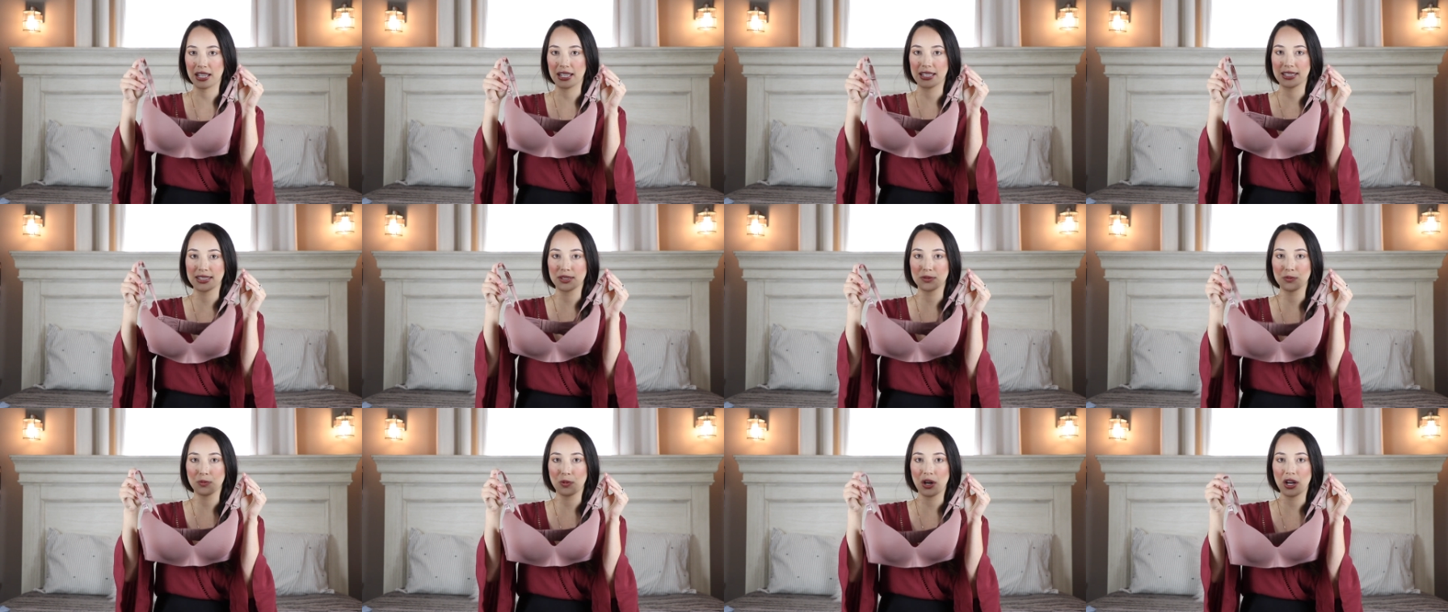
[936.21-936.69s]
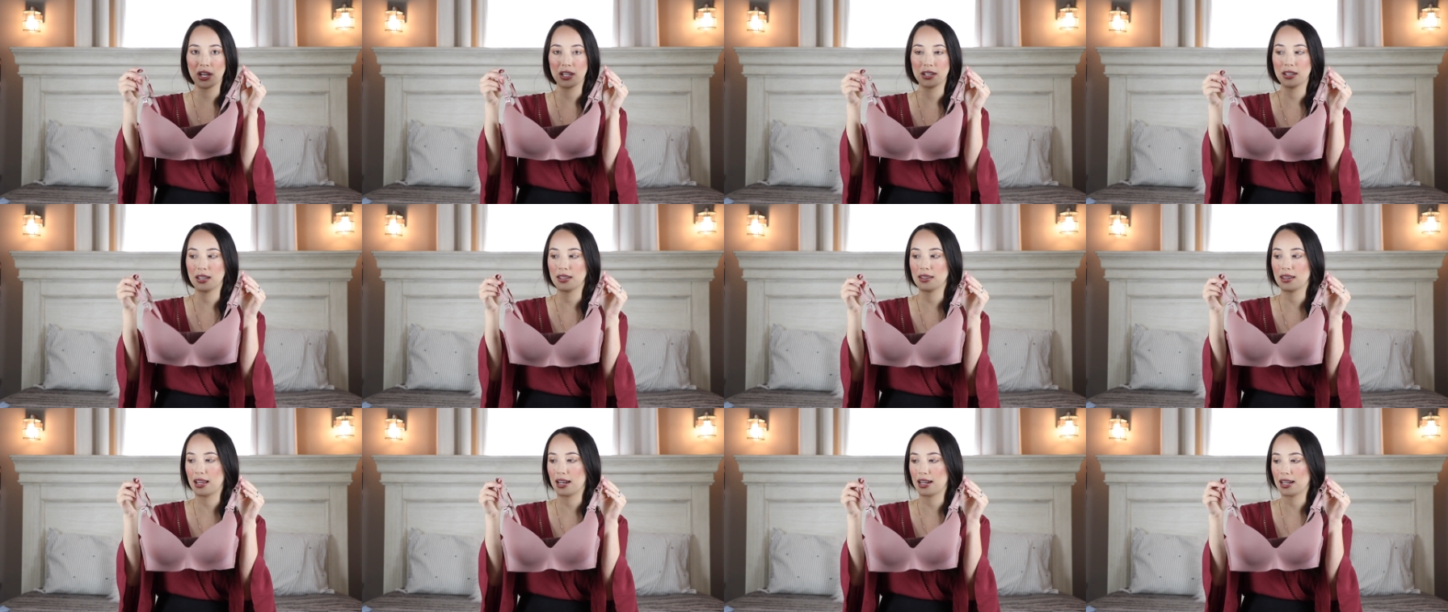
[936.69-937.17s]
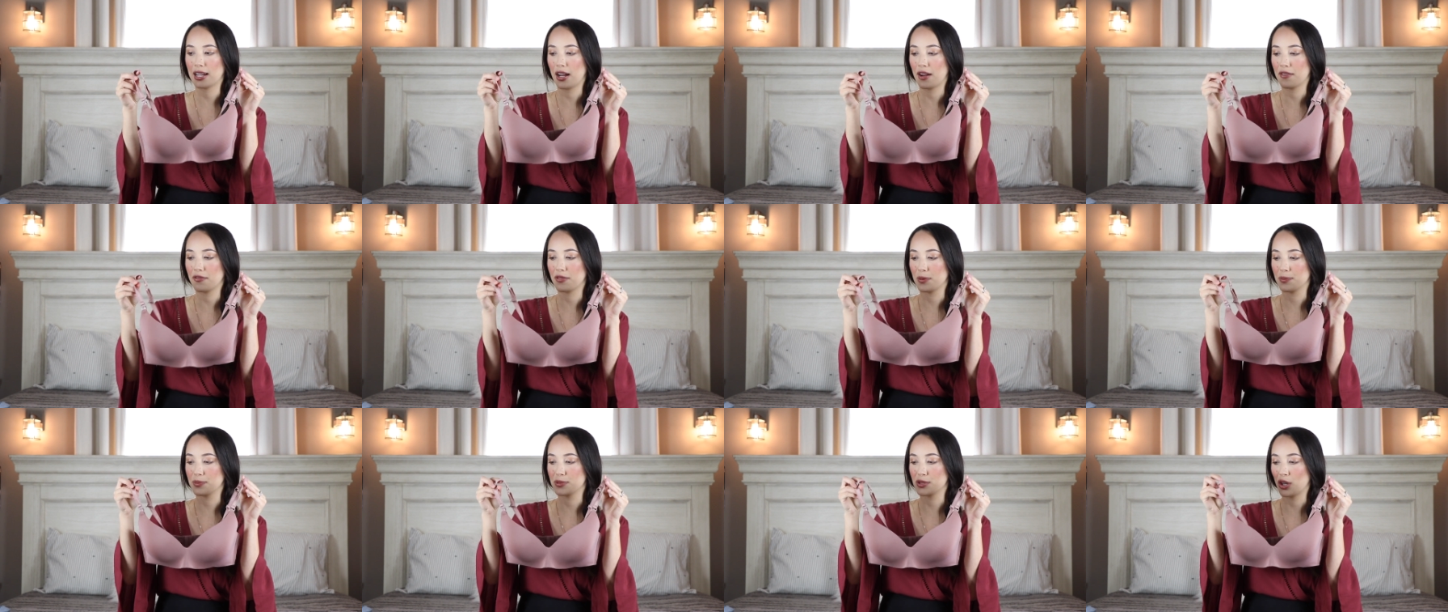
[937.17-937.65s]
It's one that I
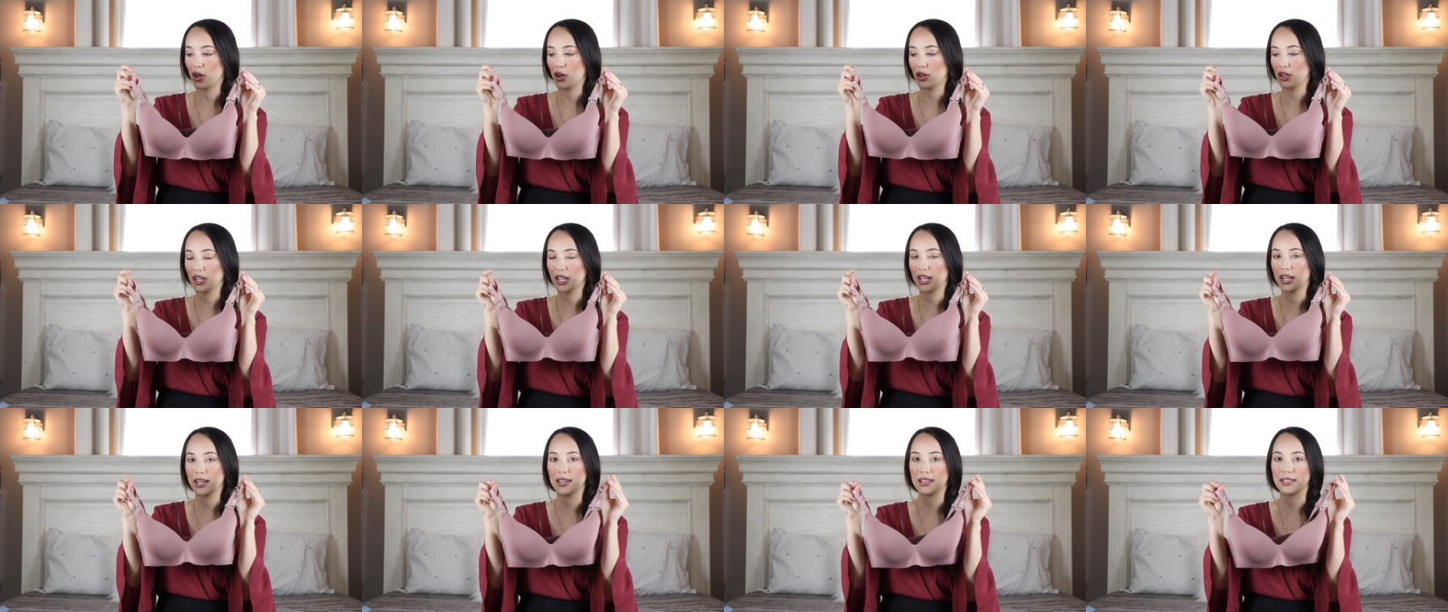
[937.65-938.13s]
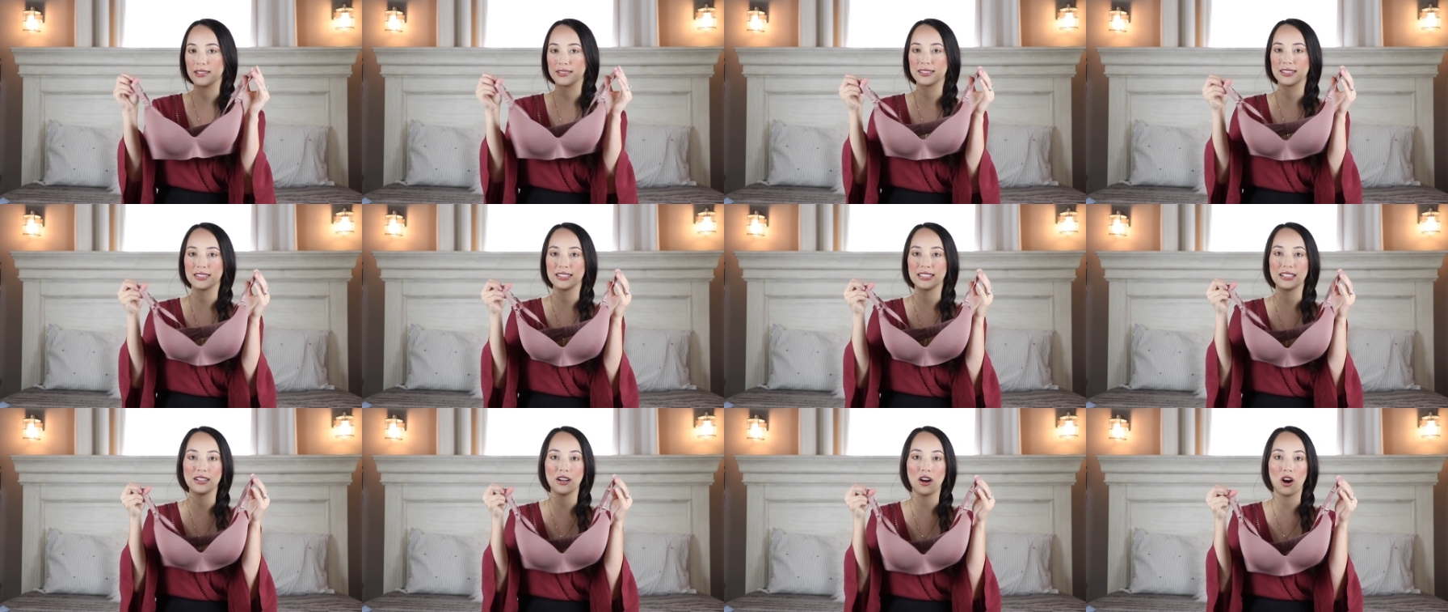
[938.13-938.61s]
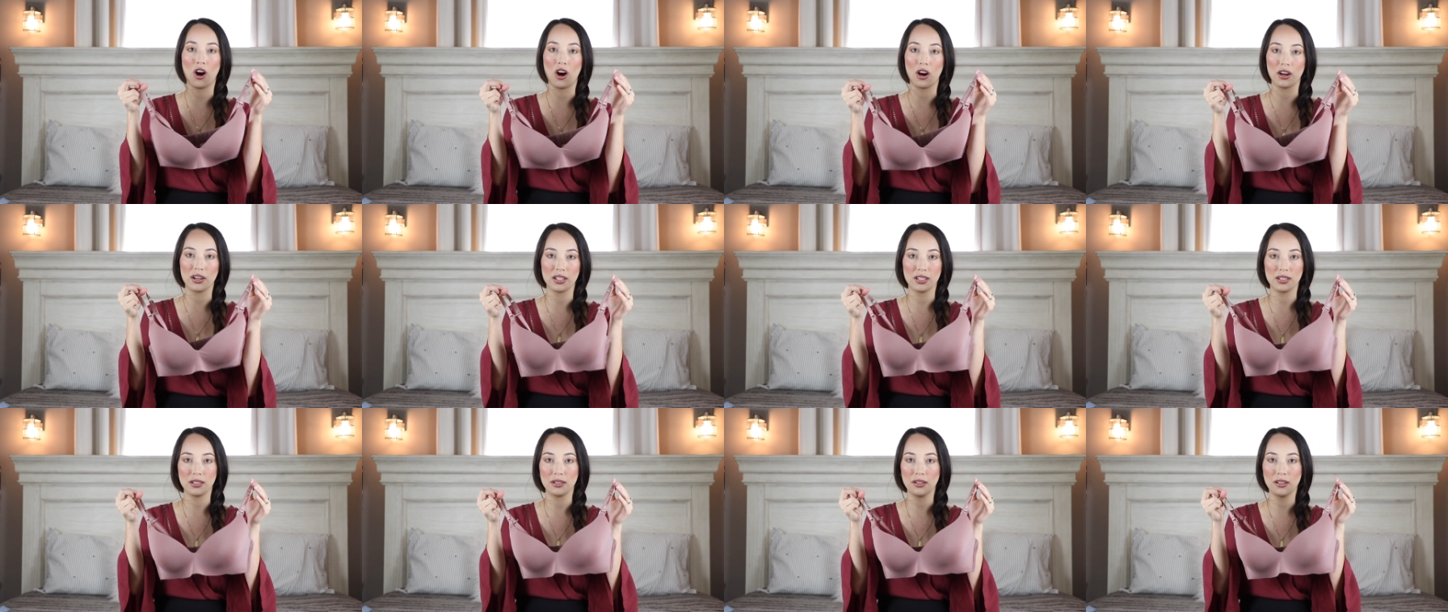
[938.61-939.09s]
got from Target. It's the
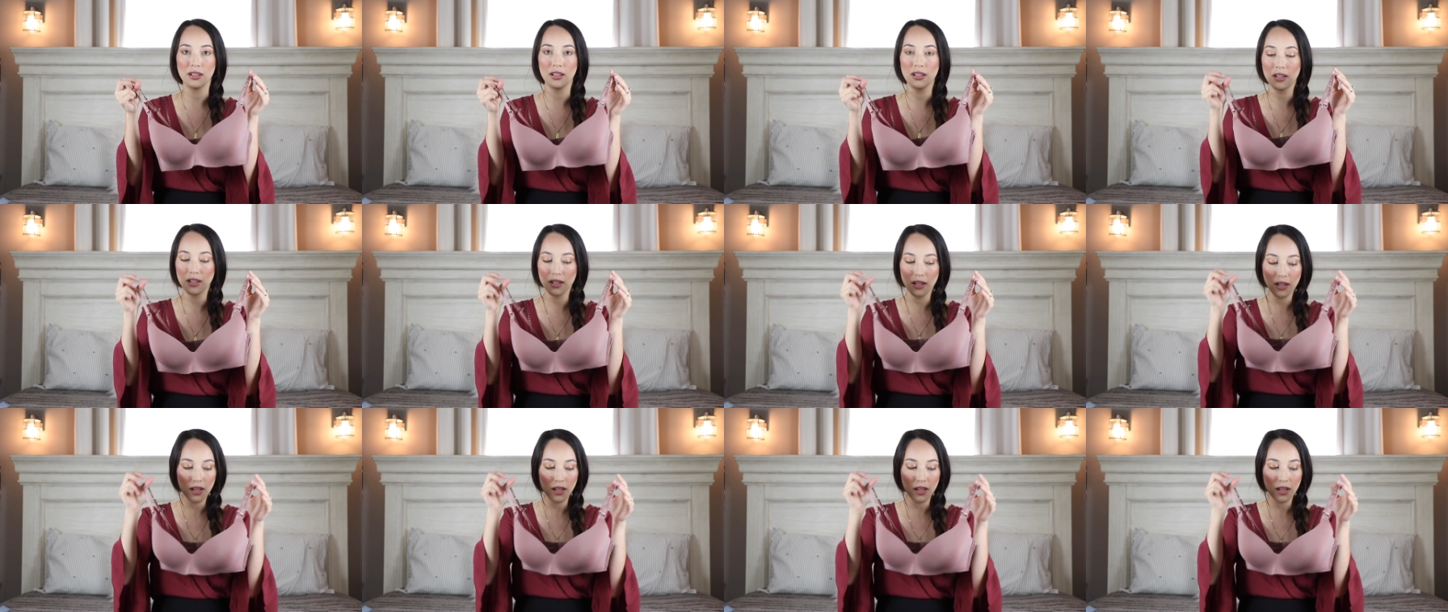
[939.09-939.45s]
Auden